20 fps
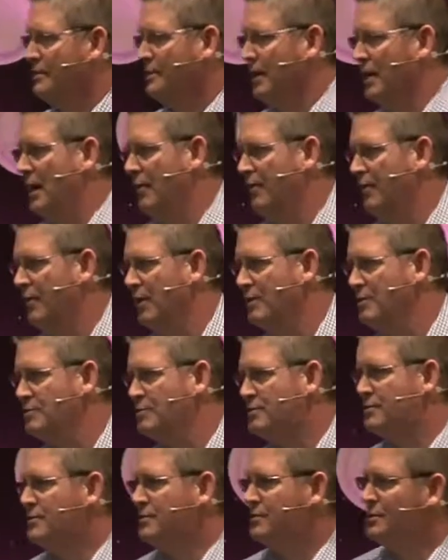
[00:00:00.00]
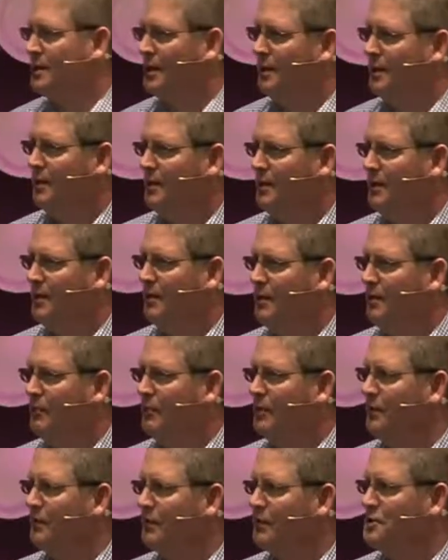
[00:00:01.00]
to others.
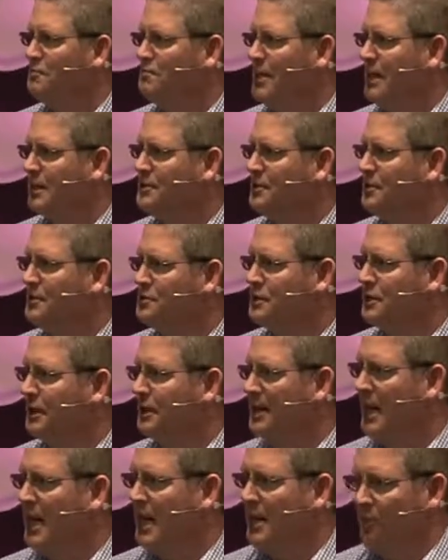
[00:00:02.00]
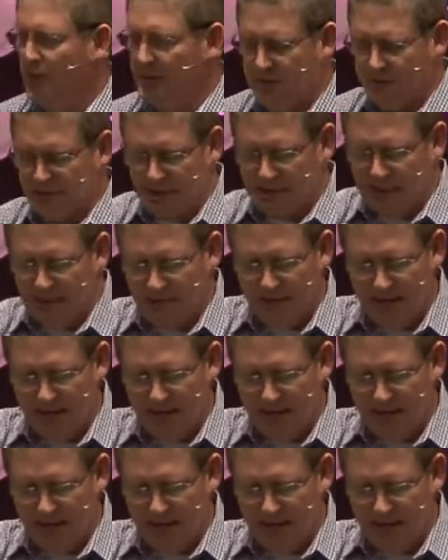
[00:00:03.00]
Well, in this message today, we see